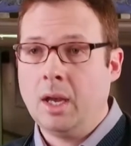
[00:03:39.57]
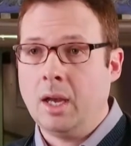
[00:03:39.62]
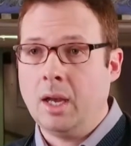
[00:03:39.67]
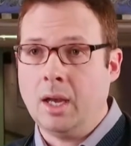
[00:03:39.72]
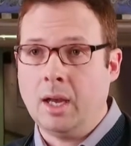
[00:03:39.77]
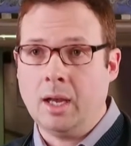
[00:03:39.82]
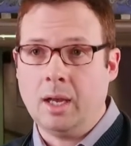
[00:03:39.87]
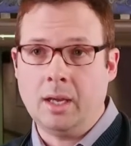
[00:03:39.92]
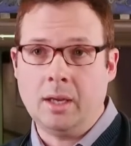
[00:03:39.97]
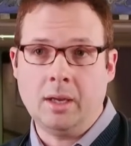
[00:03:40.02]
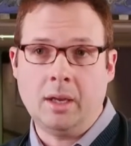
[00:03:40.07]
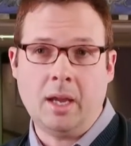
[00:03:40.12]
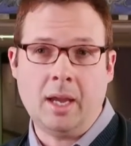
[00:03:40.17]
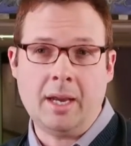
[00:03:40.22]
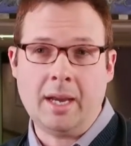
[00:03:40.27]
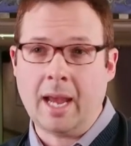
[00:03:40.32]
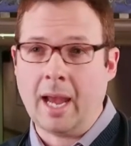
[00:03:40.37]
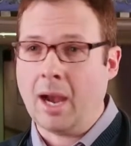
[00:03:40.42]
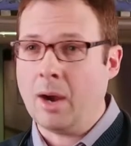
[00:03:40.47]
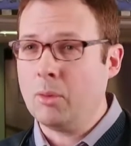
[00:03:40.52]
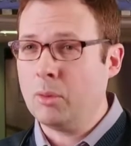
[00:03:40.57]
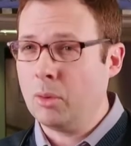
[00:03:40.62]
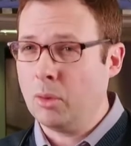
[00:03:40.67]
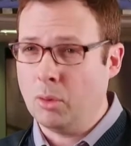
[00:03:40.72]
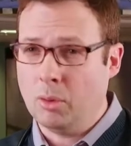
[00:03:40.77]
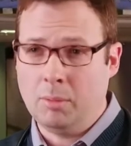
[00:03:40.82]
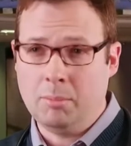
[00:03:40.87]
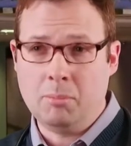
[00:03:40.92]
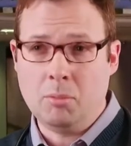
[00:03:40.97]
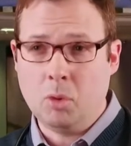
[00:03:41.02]
An hour
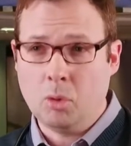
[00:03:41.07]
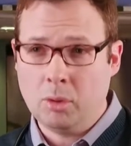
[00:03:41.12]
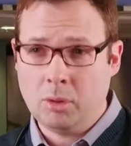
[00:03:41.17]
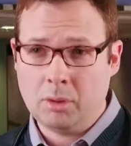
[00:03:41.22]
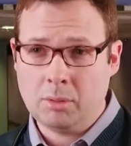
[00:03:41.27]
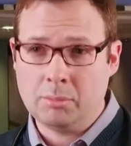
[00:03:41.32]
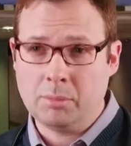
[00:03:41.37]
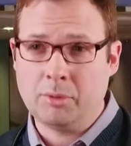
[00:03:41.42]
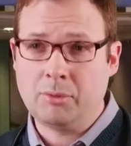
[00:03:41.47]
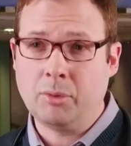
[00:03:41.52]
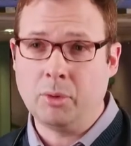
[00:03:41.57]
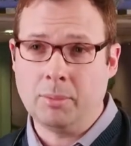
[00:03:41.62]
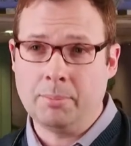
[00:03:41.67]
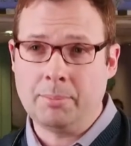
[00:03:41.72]
or more before